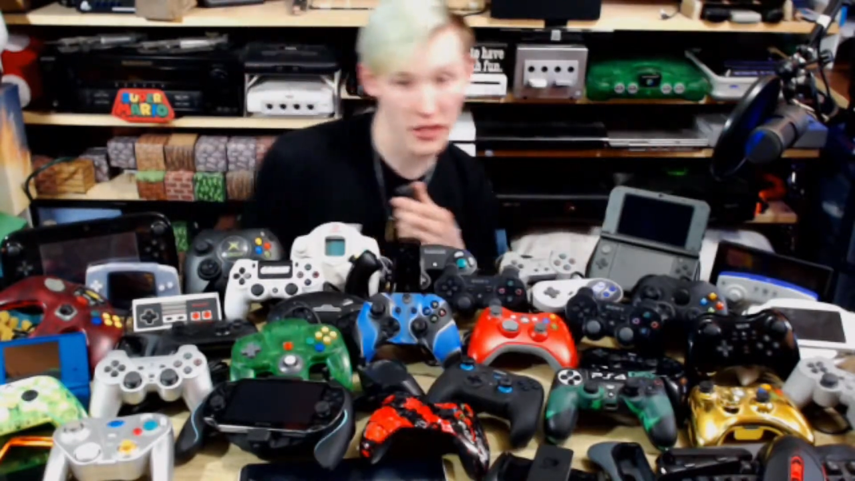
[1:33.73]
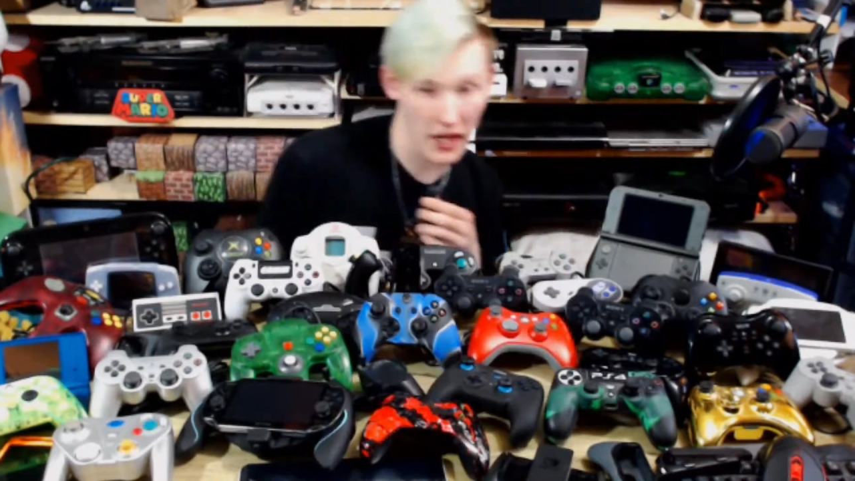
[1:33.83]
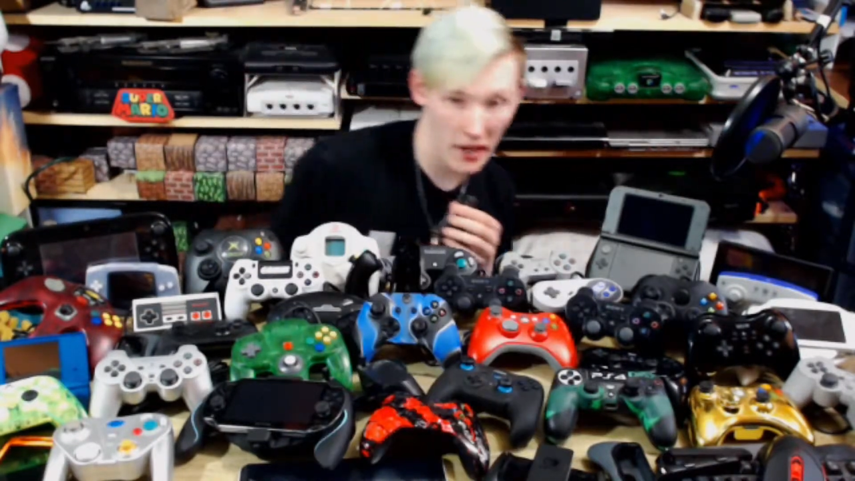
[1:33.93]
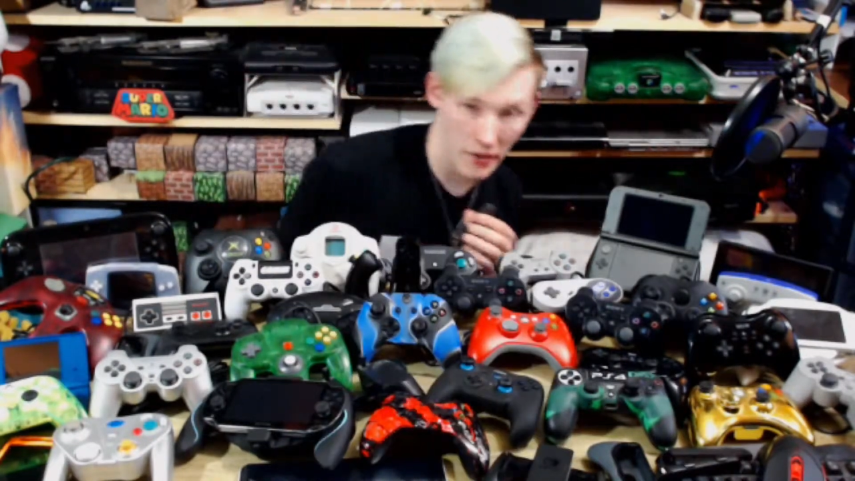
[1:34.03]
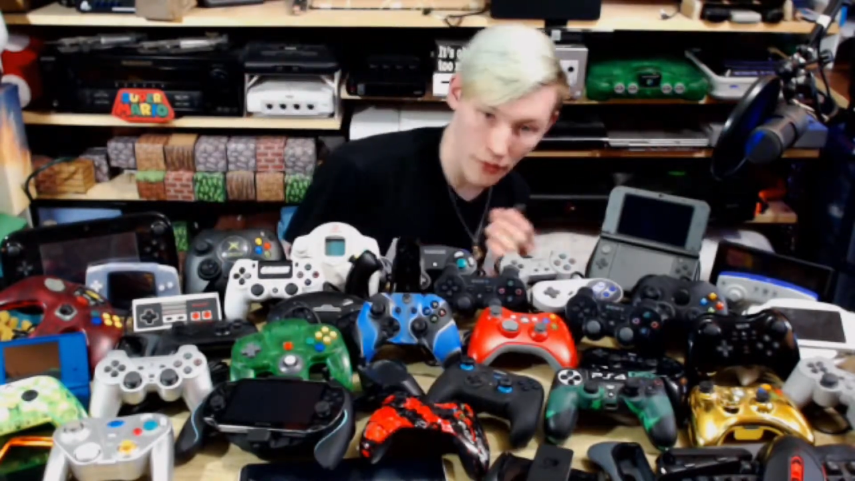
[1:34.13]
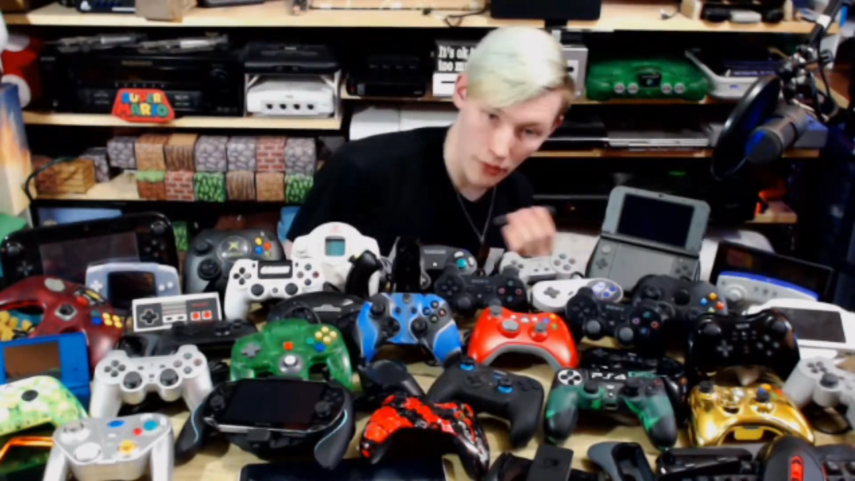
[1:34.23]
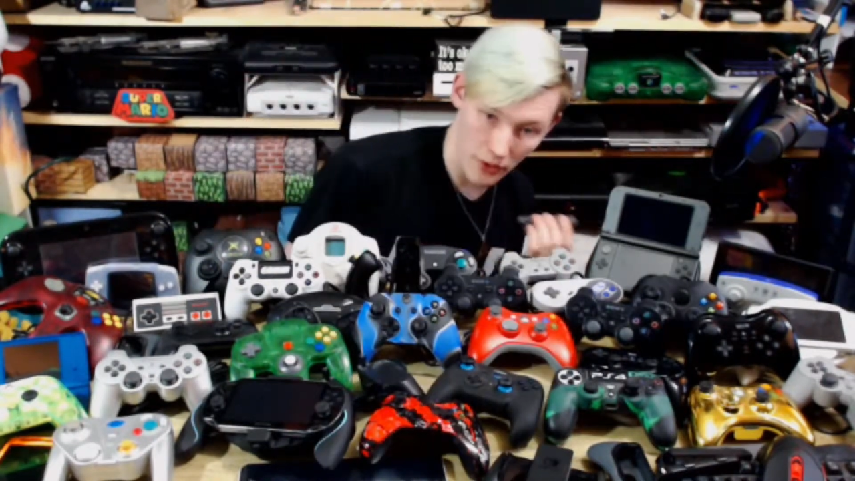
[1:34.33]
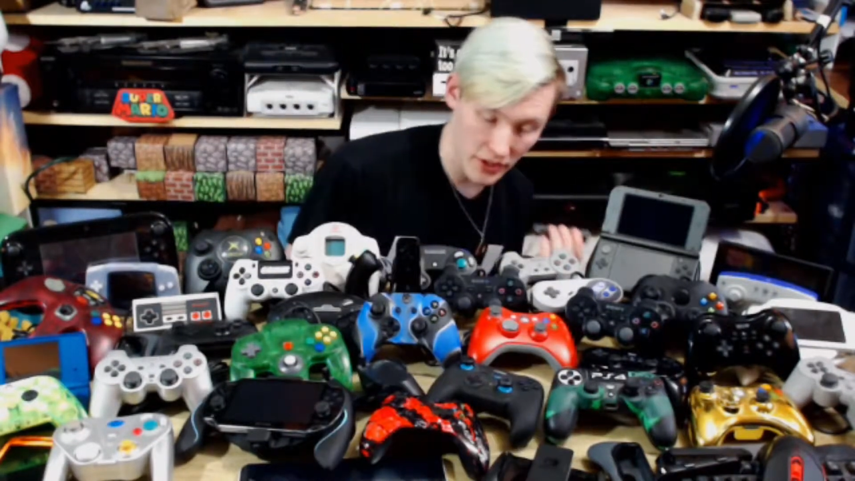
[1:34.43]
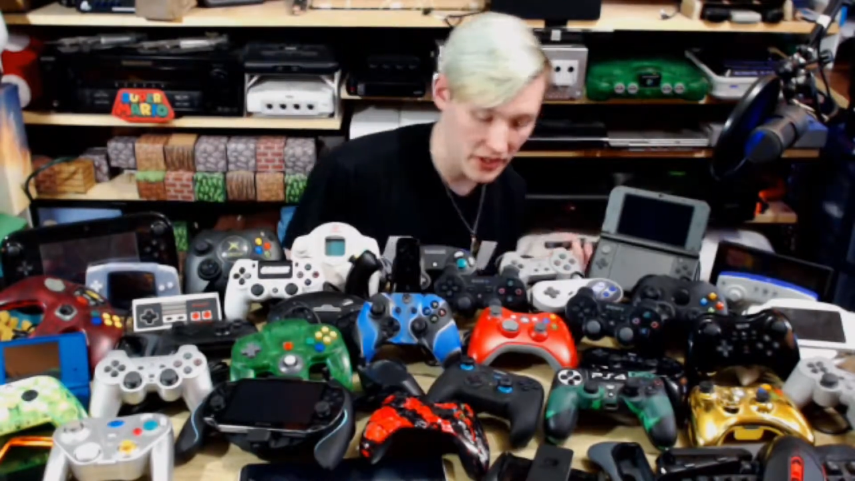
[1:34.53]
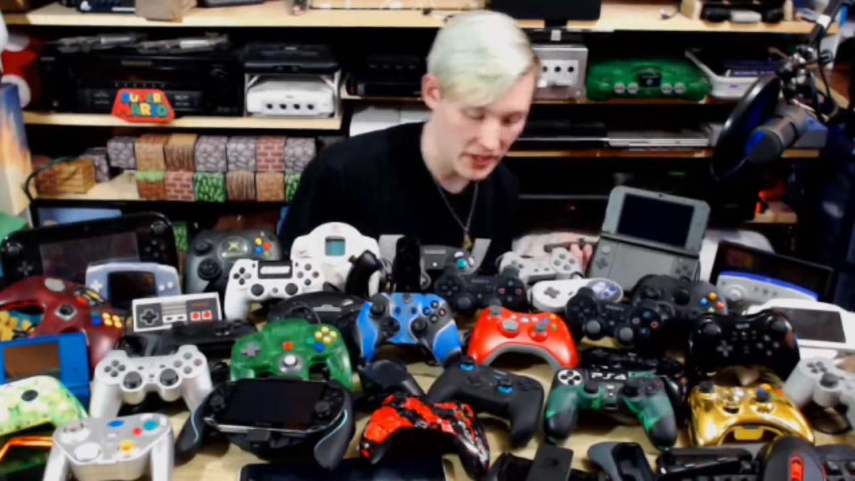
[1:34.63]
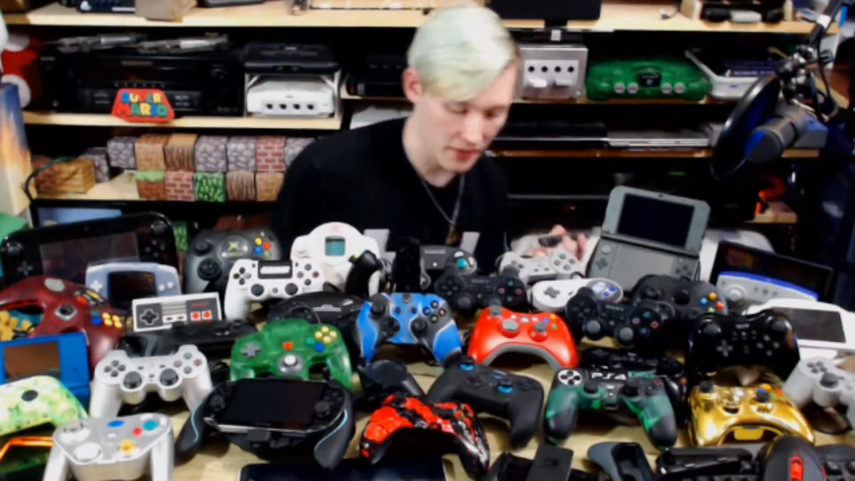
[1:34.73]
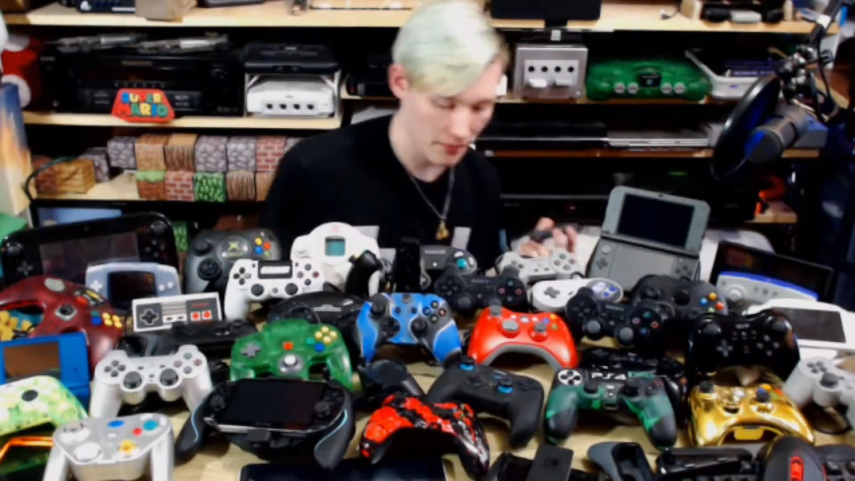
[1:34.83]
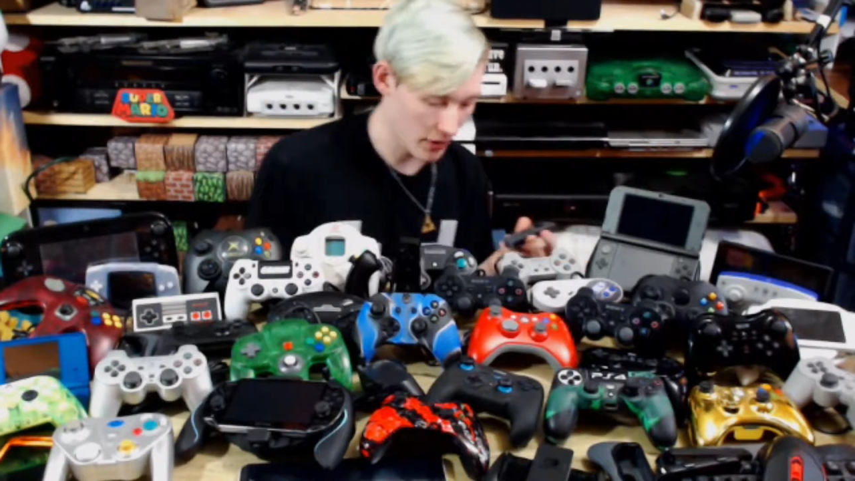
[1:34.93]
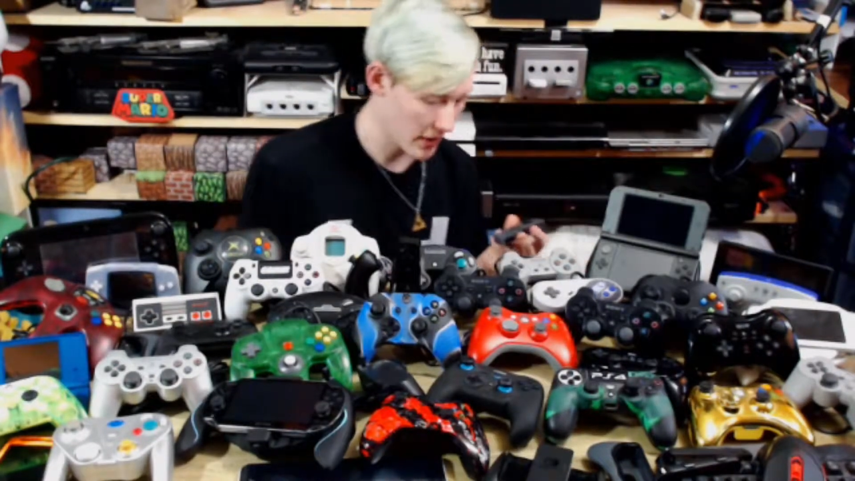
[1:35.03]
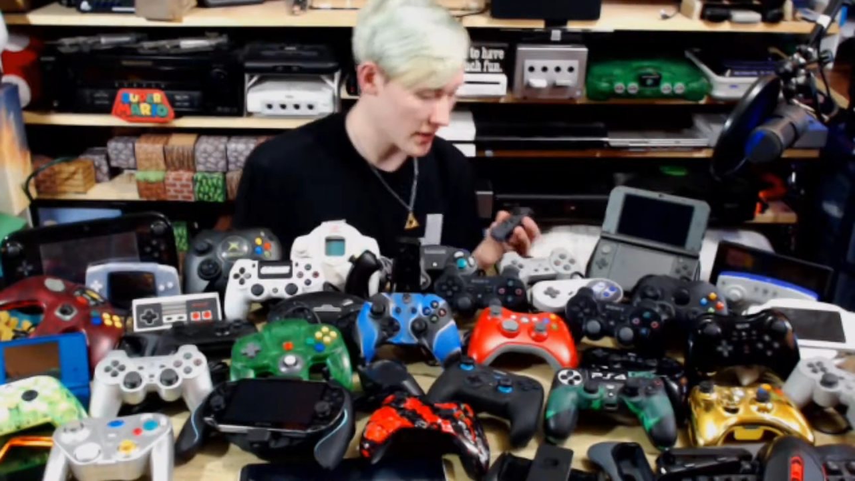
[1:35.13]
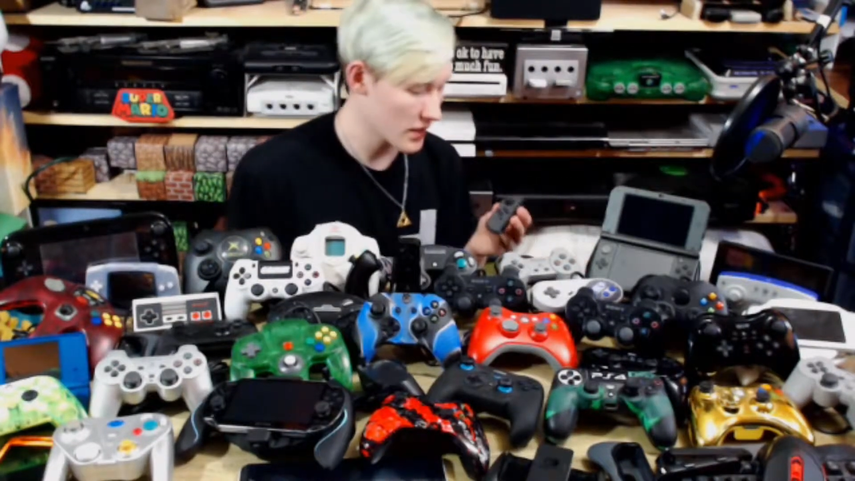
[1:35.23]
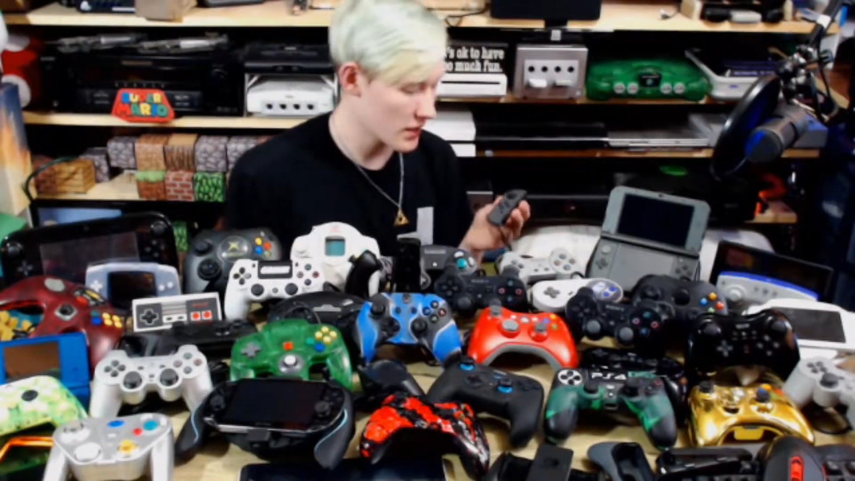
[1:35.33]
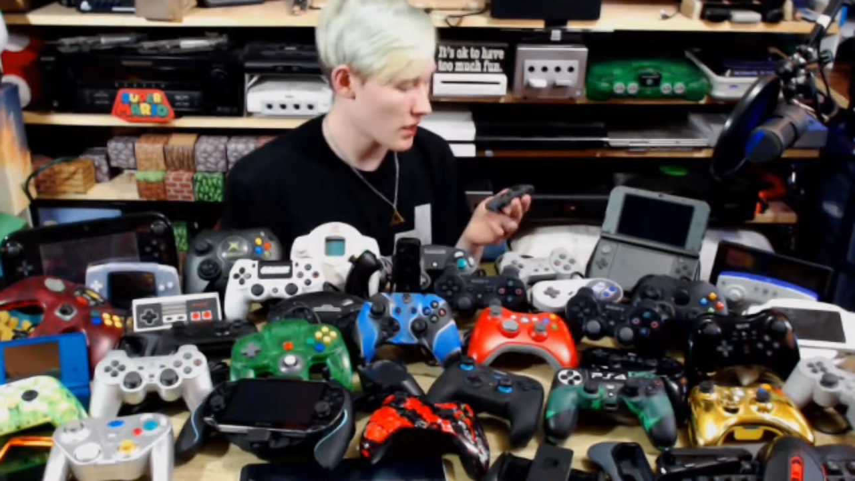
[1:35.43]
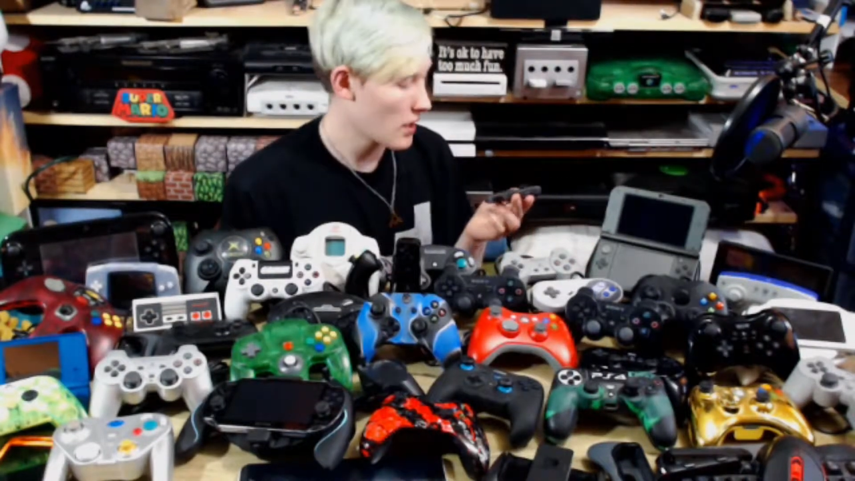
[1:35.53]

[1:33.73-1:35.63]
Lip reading: and 42nd place,